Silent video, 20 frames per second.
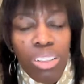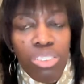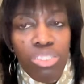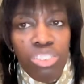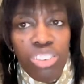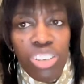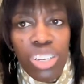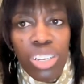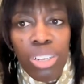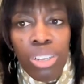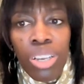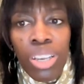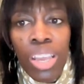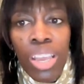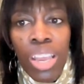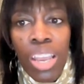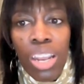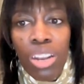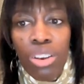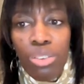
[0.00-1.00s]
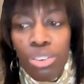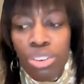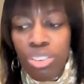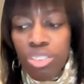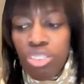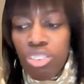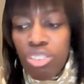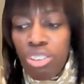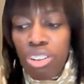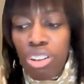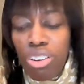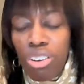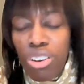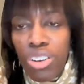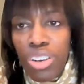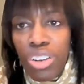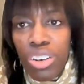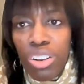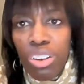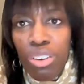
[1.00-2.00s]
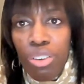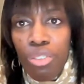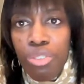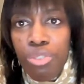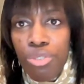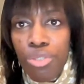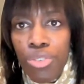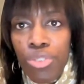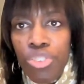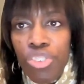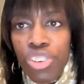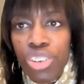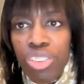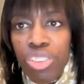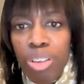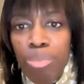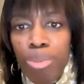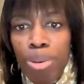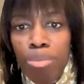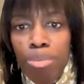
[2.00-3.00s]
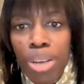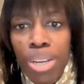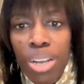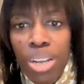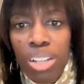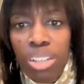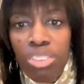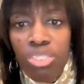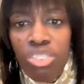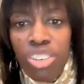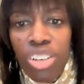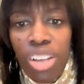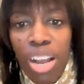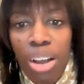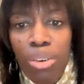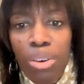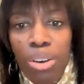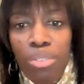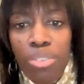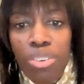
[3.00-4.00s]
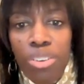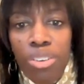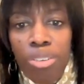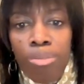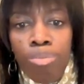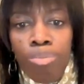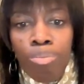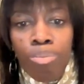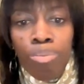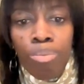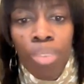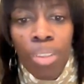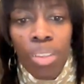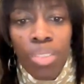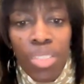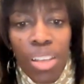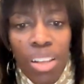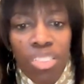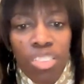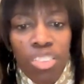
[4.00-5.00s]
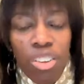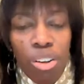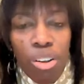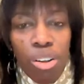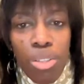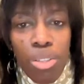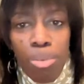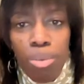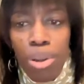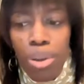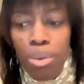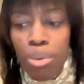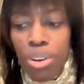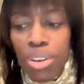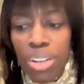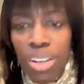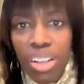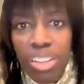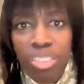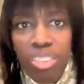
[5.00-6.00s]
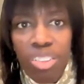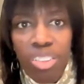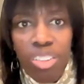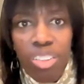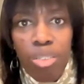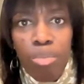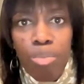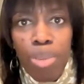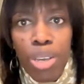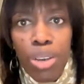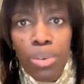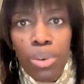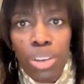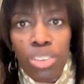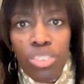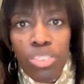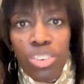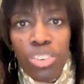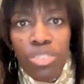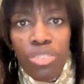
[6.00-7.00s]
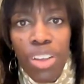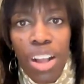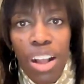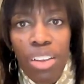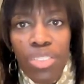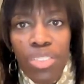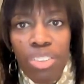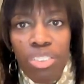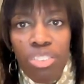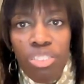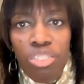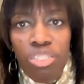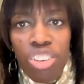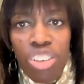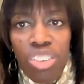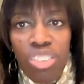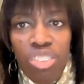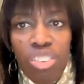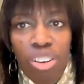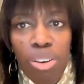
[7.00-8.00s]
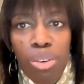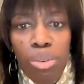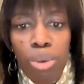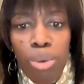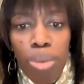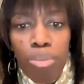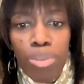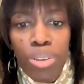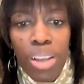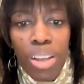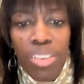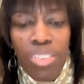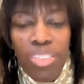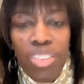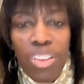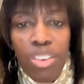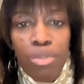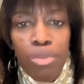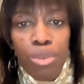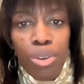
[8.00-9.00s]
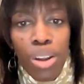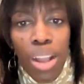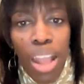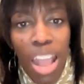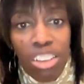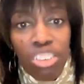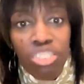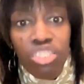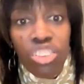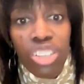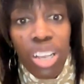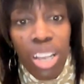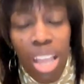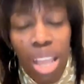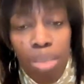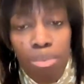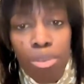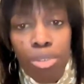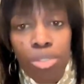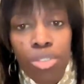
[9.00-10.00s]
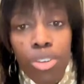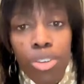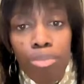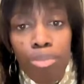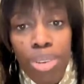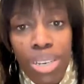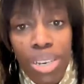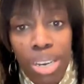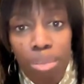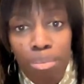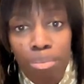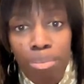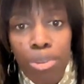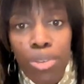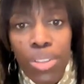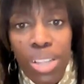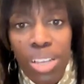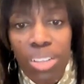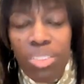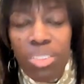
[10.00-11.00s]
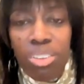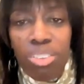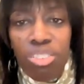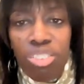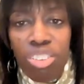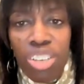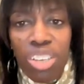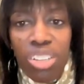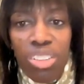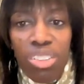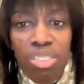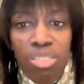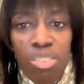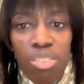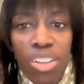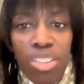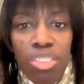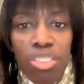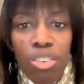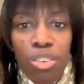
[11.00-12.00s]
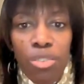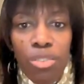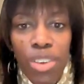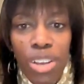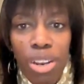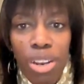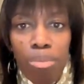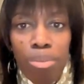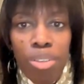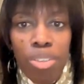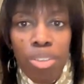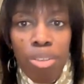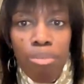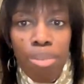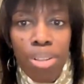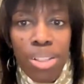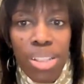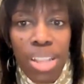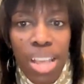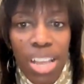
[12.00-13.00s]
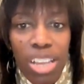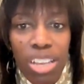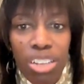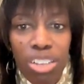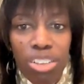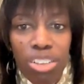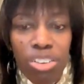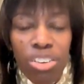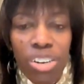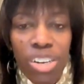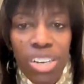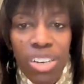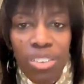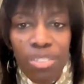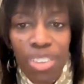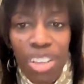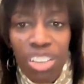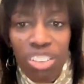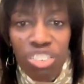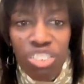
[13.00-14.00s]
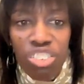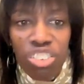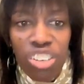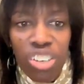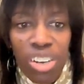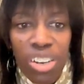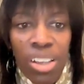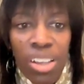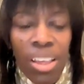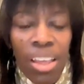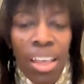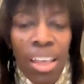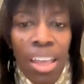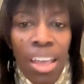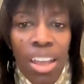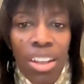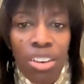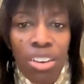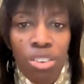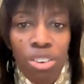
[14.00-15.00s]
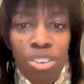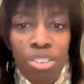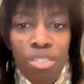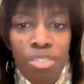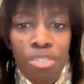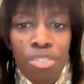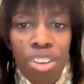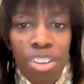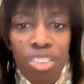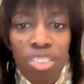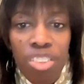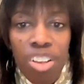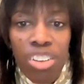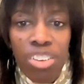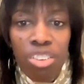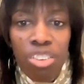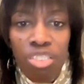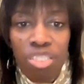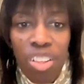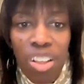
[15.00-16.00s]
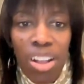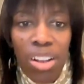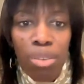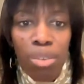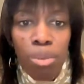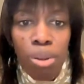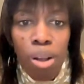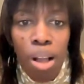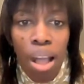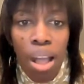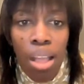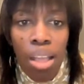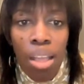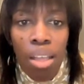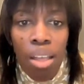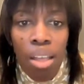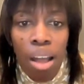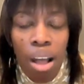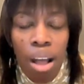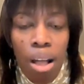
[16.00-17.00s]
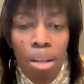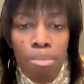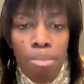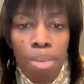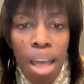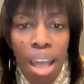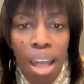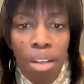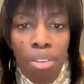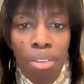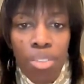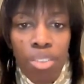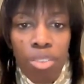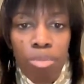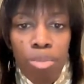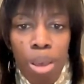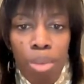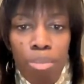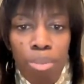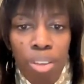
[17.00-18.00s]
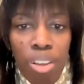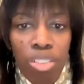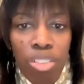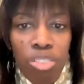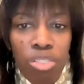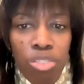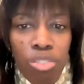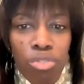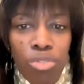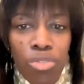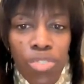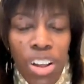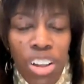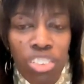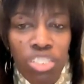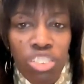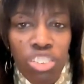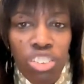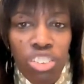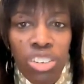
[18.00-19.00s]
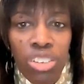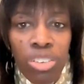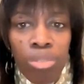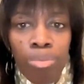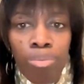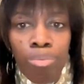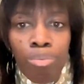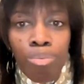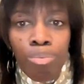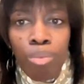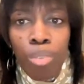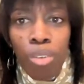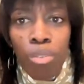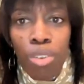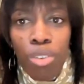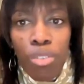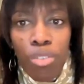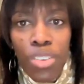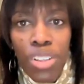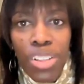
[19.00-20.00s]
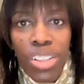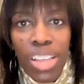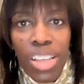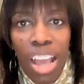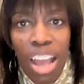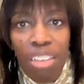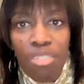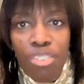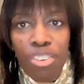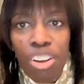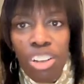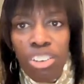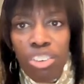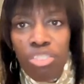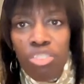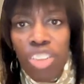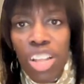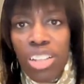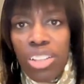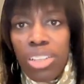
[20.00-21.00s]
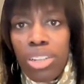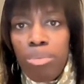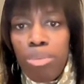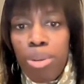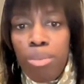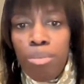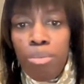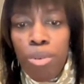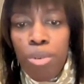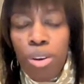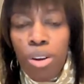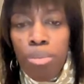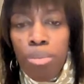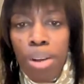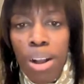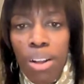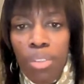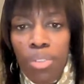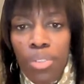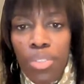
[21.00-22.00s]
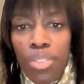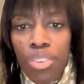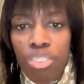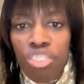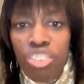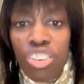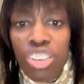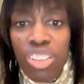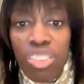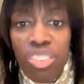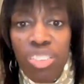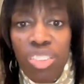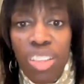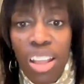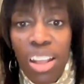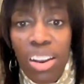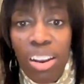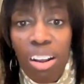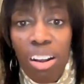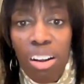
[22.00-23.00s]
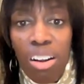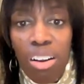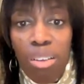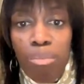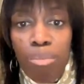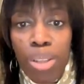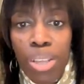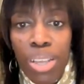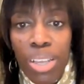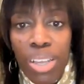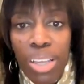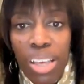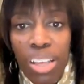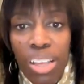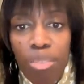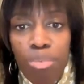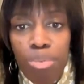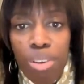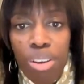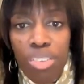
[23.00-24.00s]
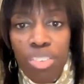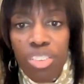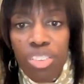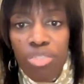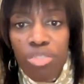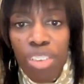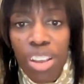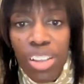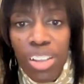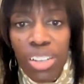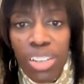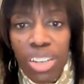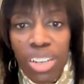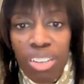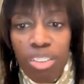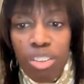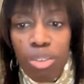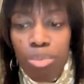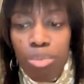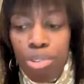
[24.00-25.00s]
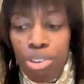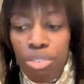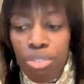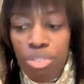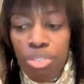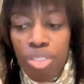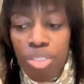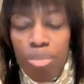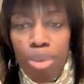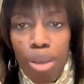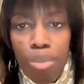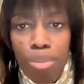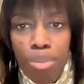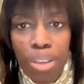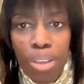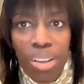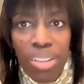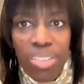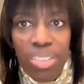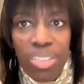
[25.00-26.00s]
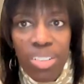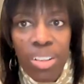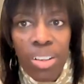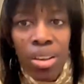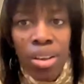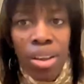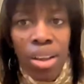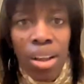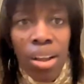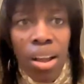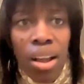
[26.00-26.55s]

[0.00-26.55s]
biology. In order to learn and go through genotypic biology, however, that's the only way we're going to get to this big question of how these genes are weaponized, if we're actually able to manipulate the genes, right? So Venom is a molecular innovation. And in order for us to understand how these peptides function, we really have to understand a little bit more about the genes that are being expressed and regulated to produce the peptides.